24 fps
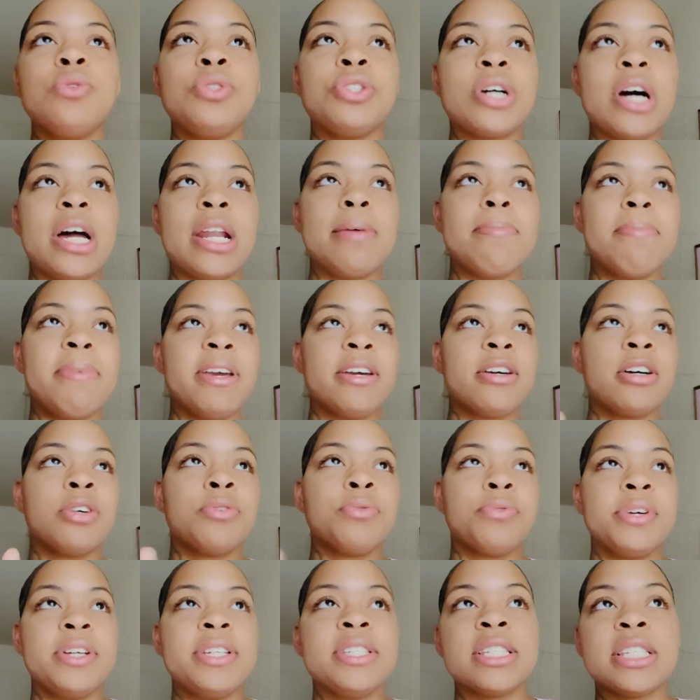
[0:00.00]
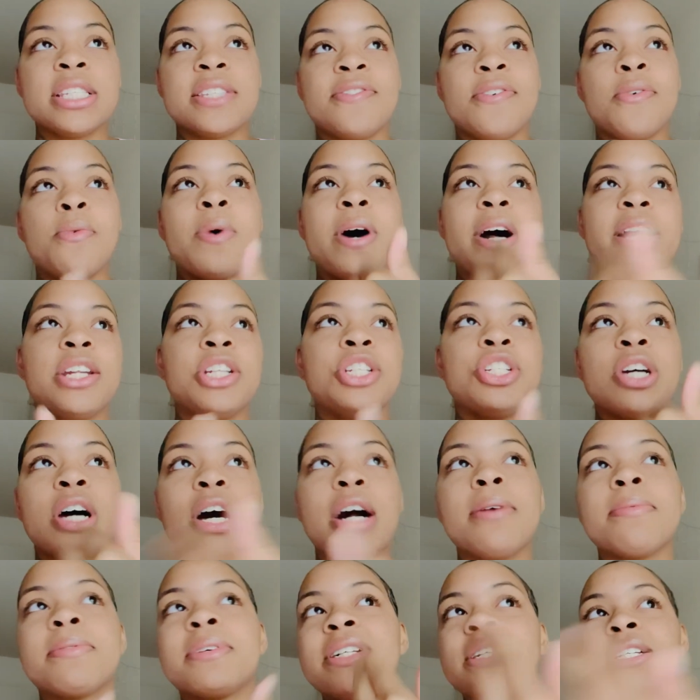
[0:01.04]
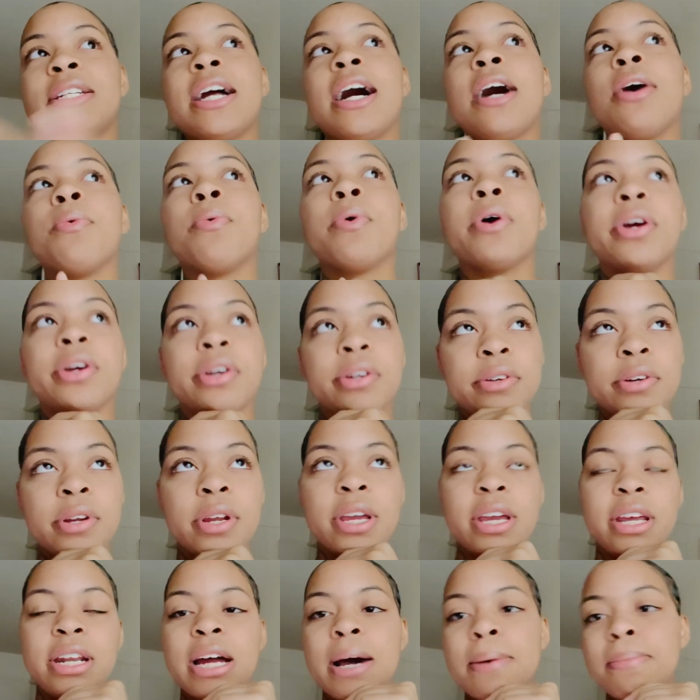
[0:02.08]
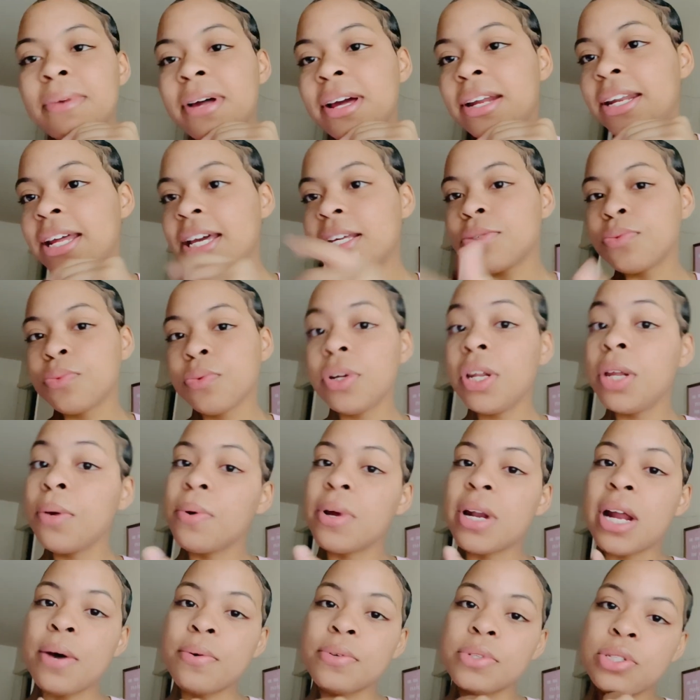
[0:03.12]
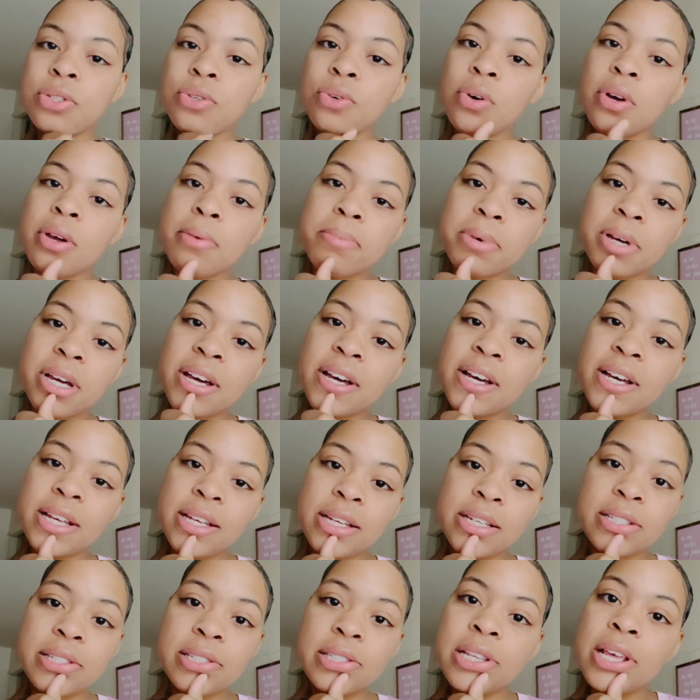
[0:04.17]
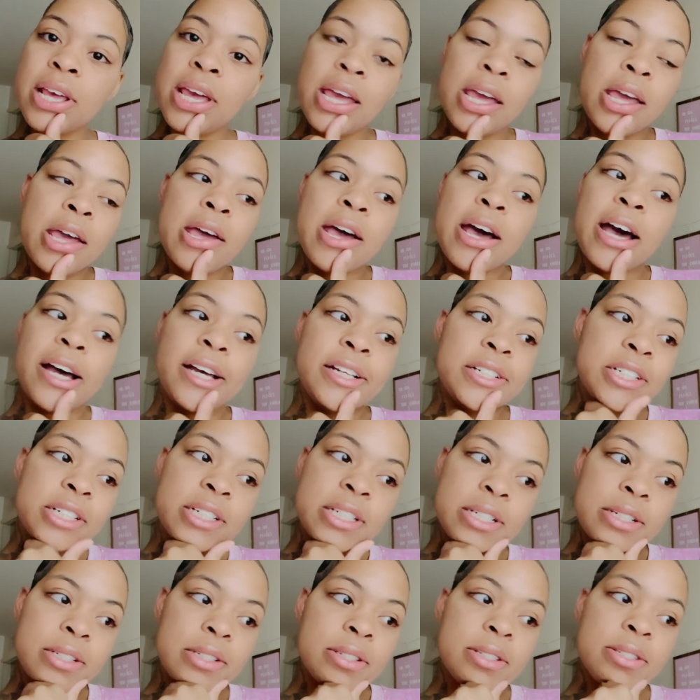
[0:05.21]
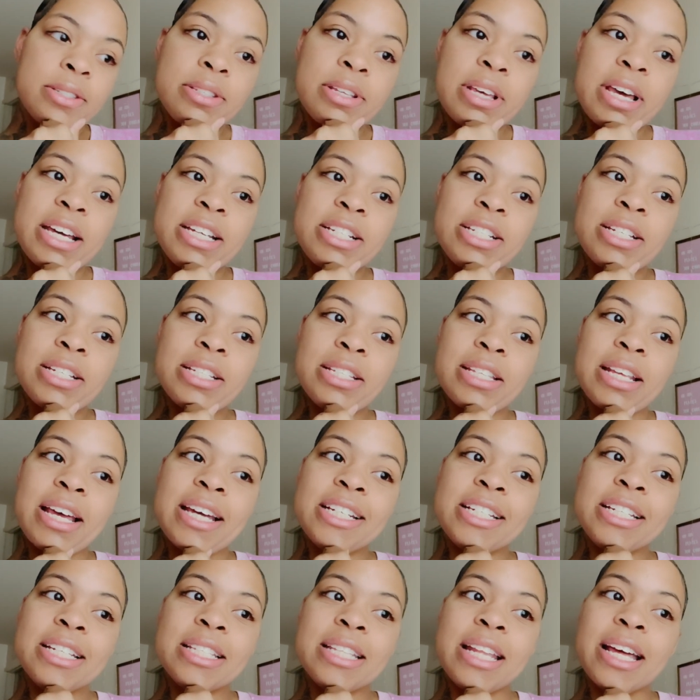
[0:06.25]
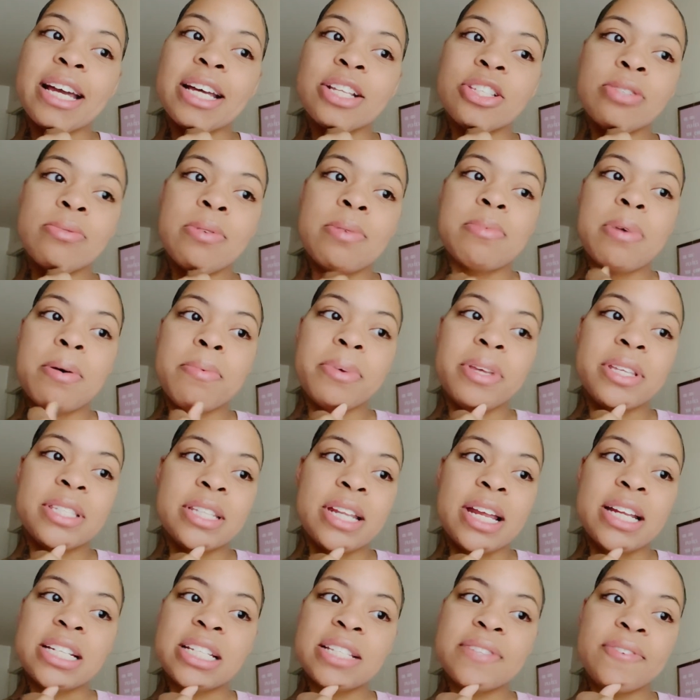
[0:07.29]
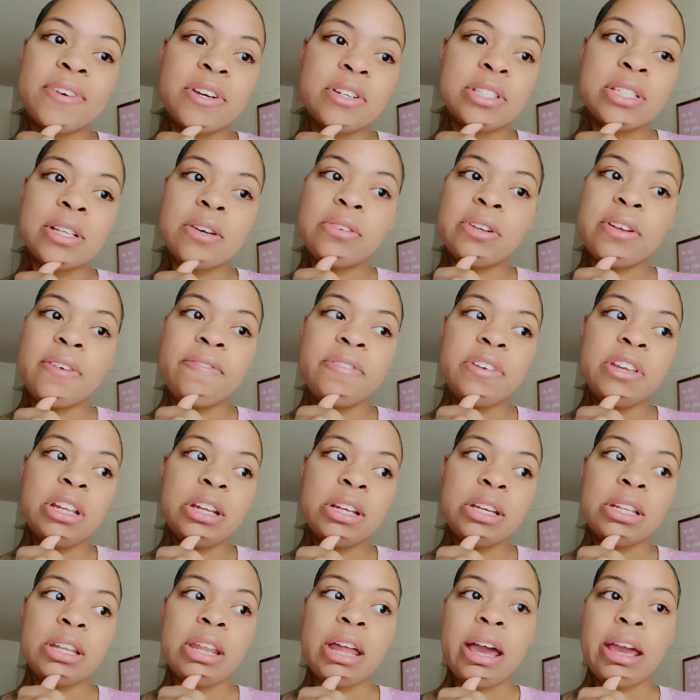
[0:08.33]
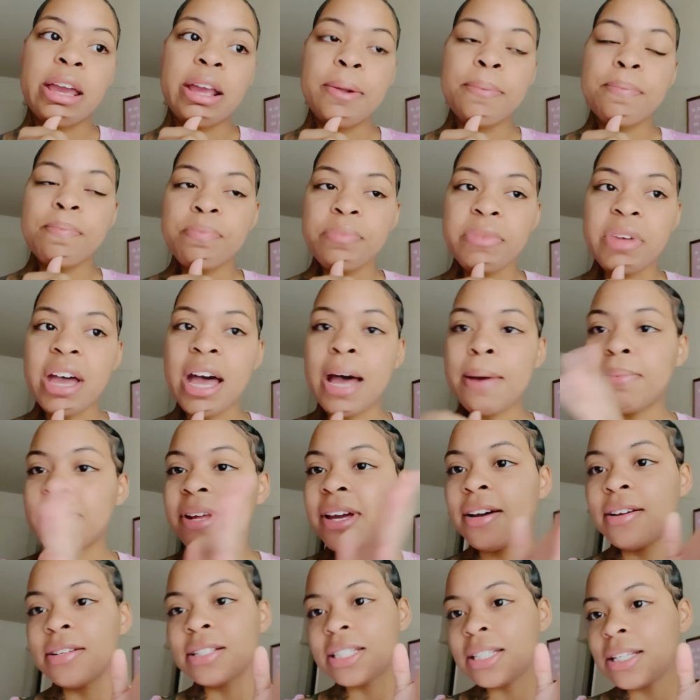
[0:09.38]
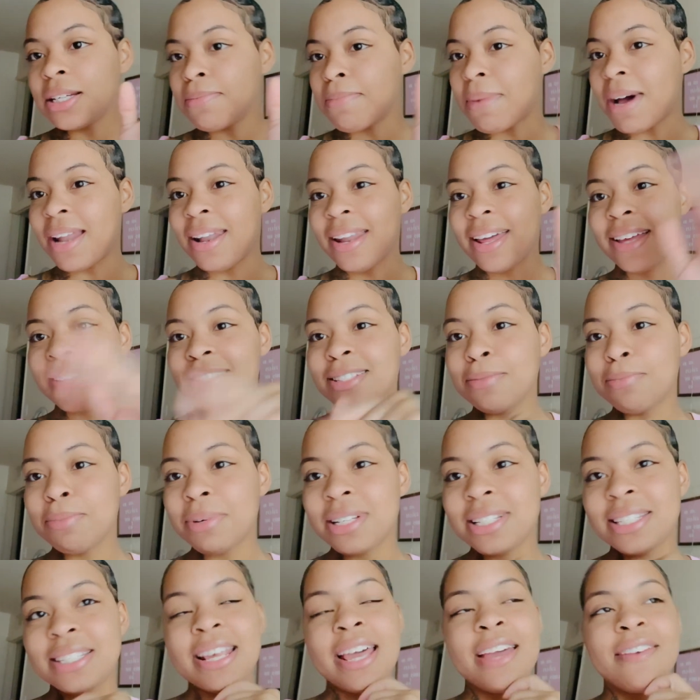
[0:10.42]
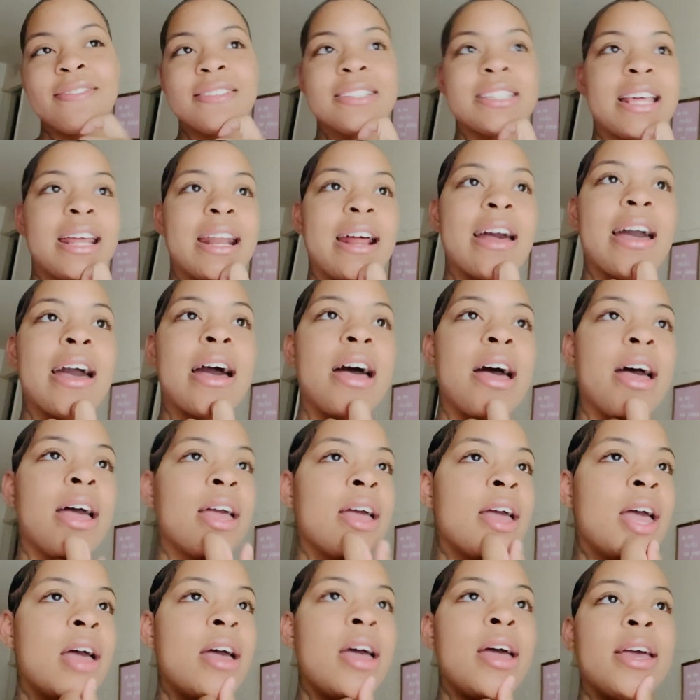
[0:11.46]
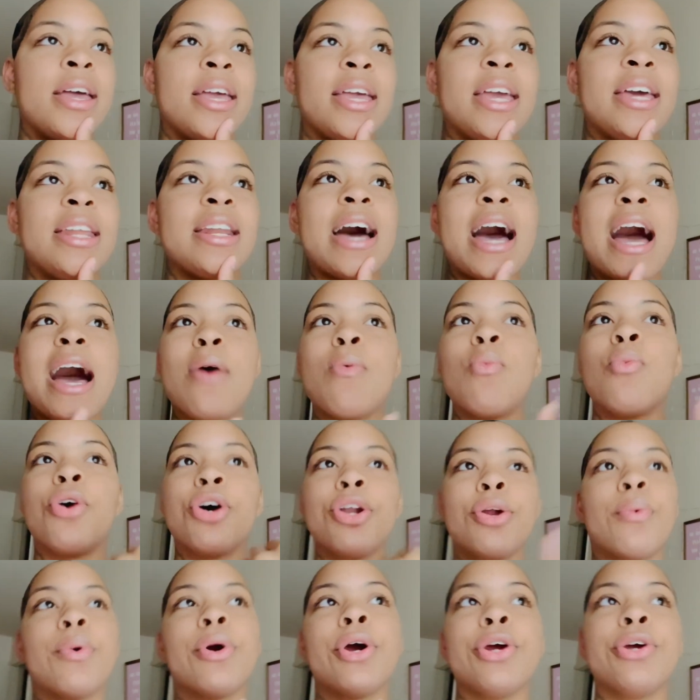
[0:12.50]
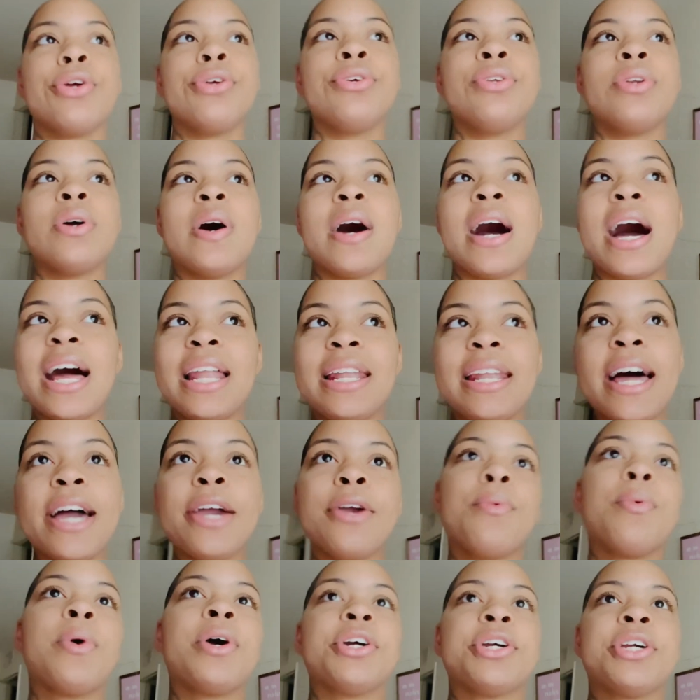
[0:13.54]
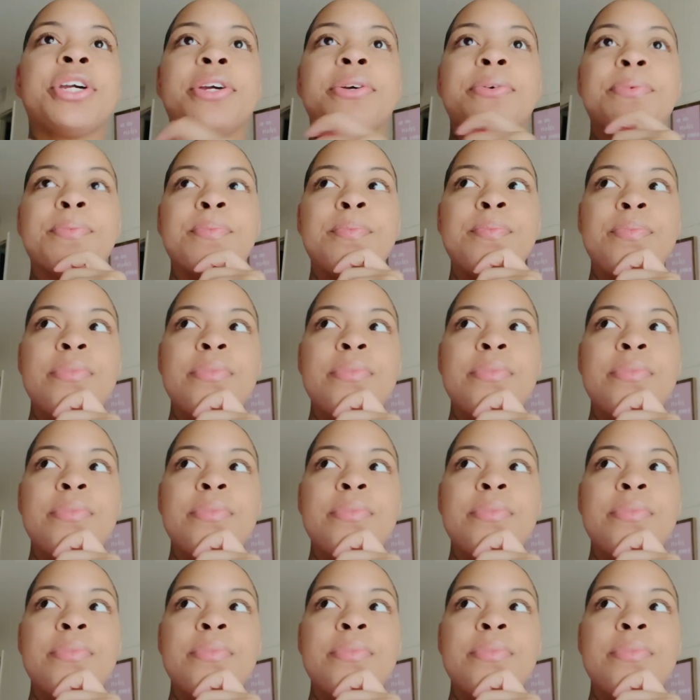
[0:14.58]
trying to make up reasons for why the job could not work. And I'm like, that's really what I was doing, because I just, like I told my mom yesterday, I just felt so defeated. Like, I'm down to my last little bit of savings that I got. And I want to work. You know, I like working.